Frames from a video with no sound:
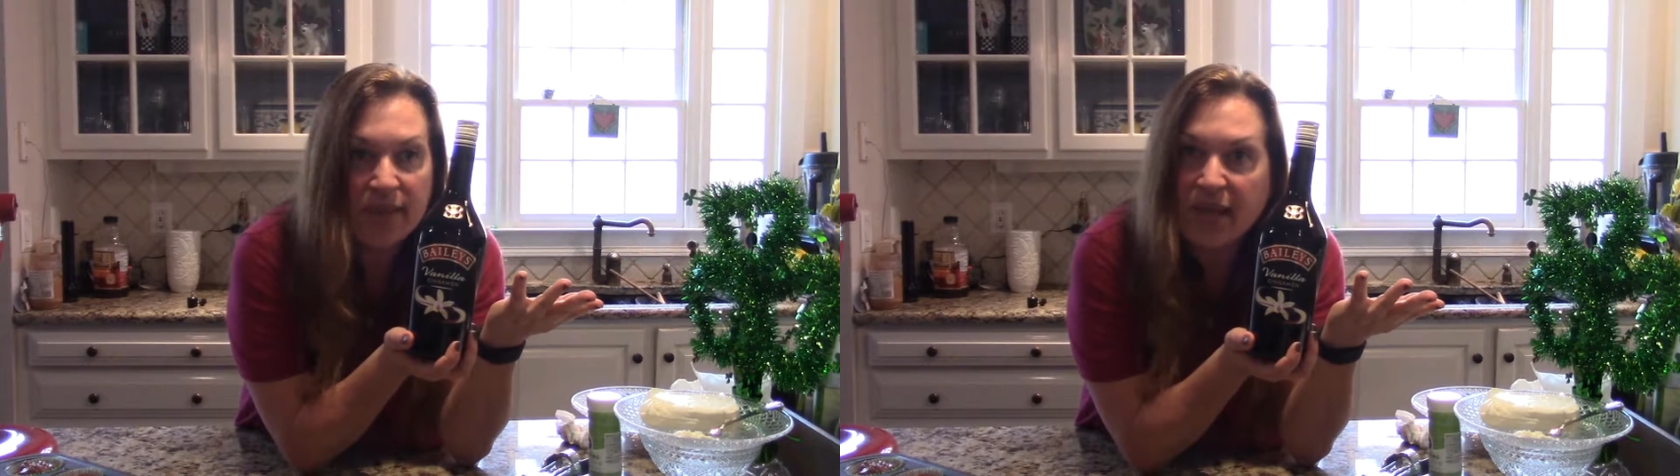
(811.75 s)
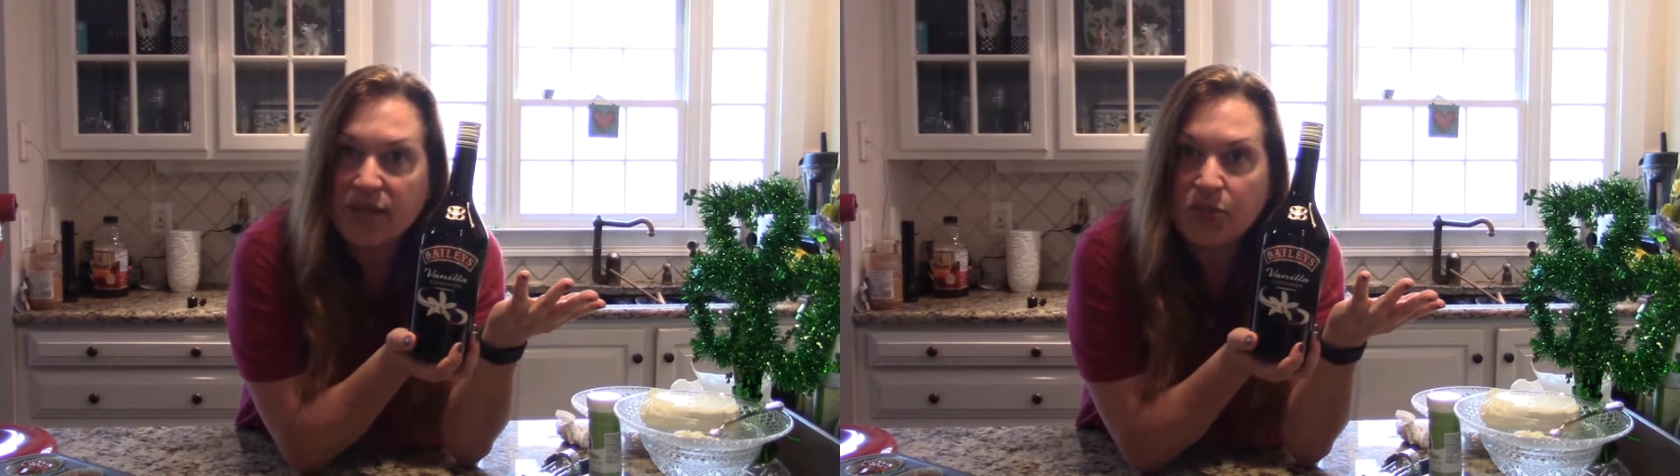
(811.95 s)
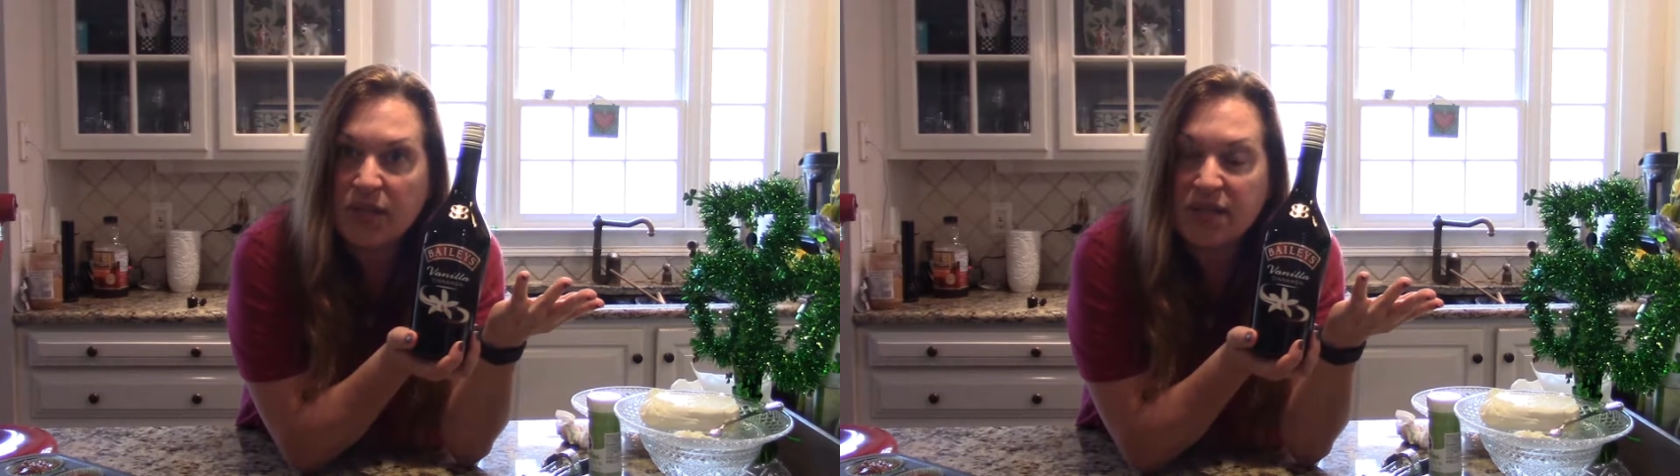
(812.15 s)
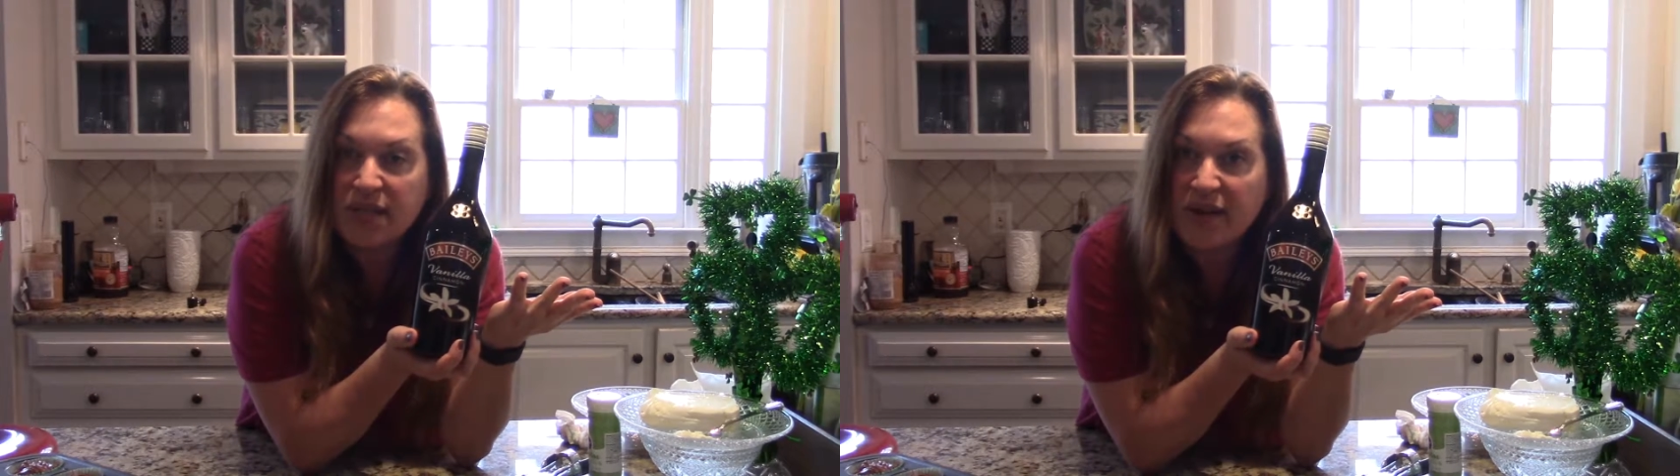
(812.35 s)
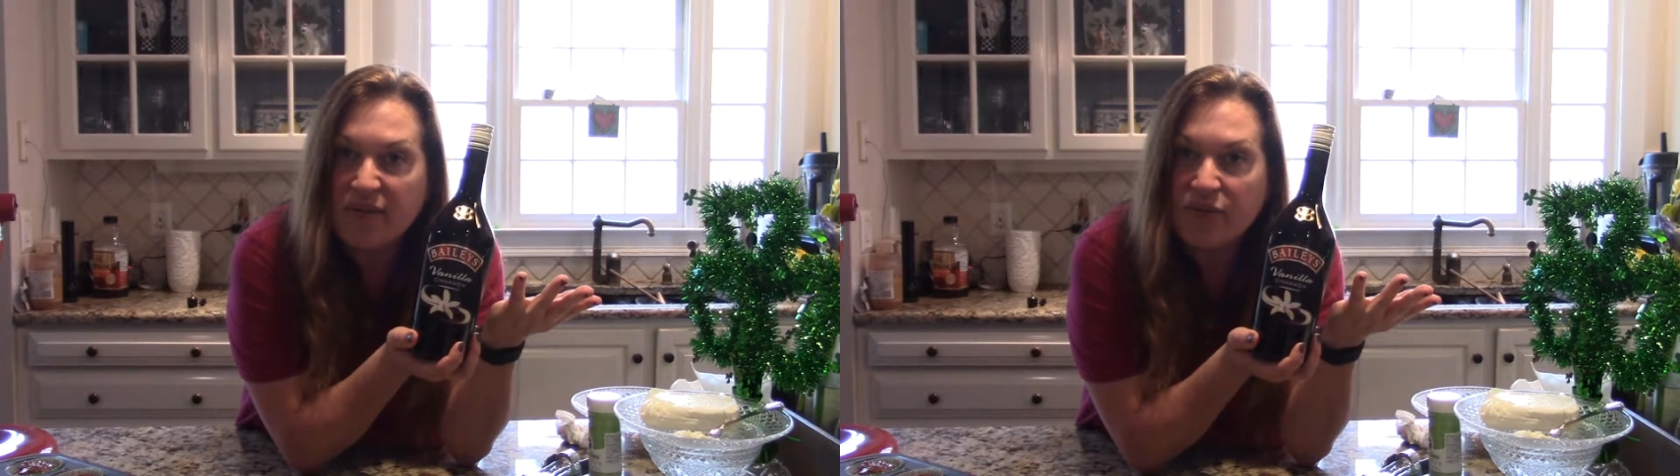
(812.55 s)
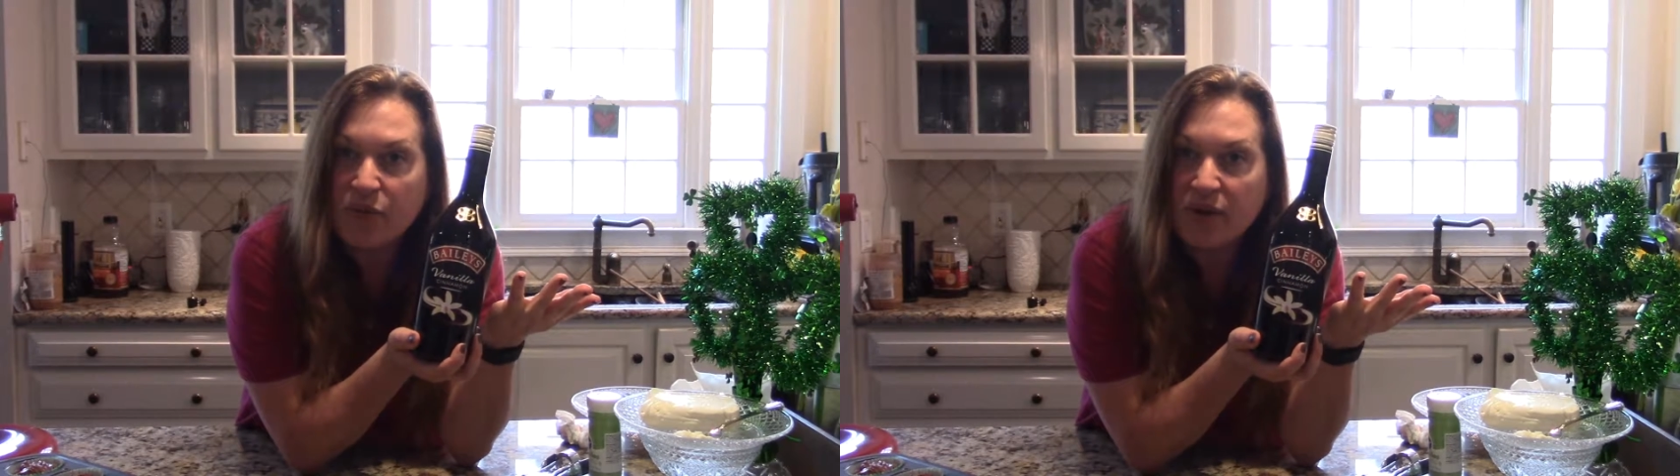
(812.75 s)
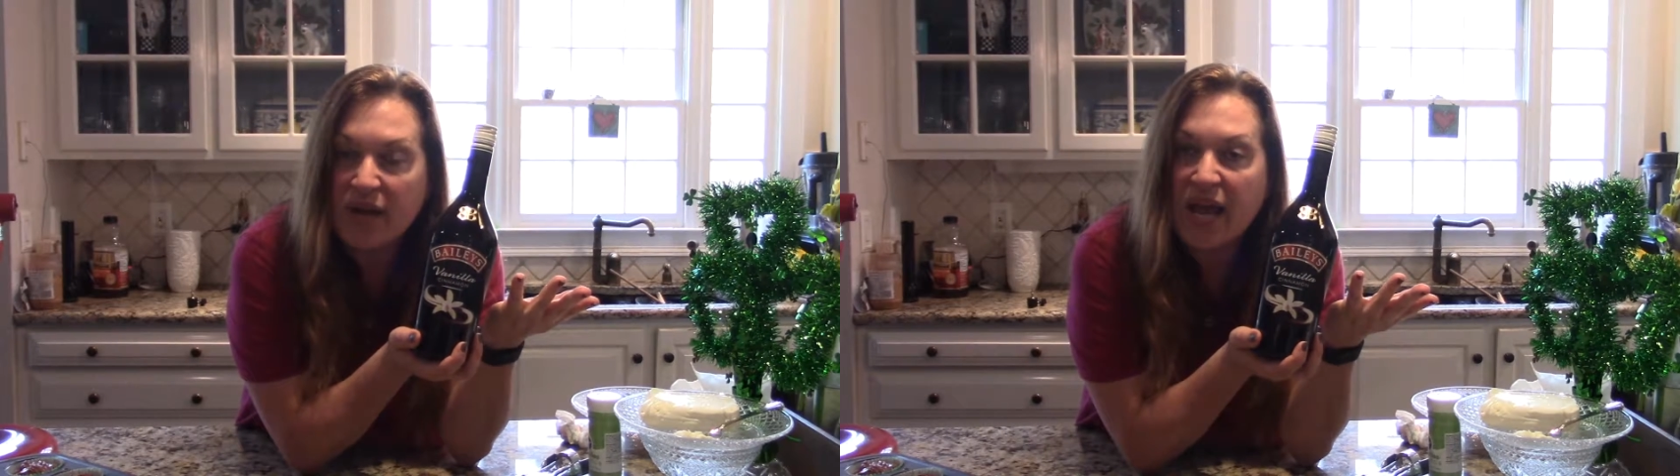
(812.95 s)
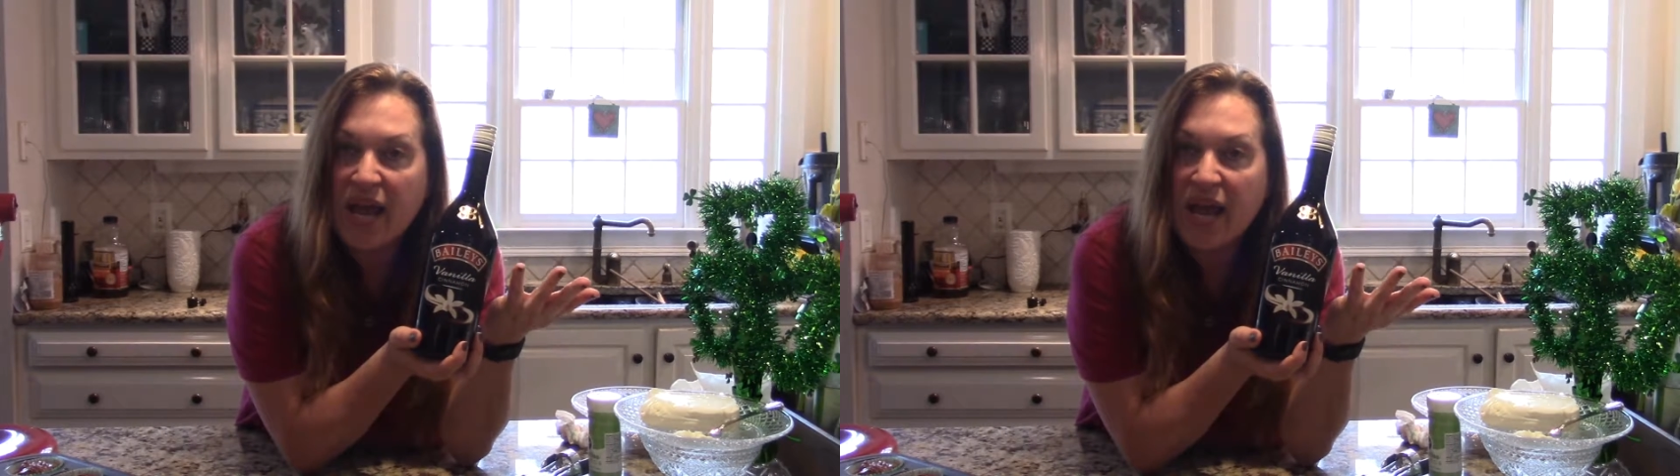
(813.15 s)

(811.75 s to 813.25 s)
That's what it's there for.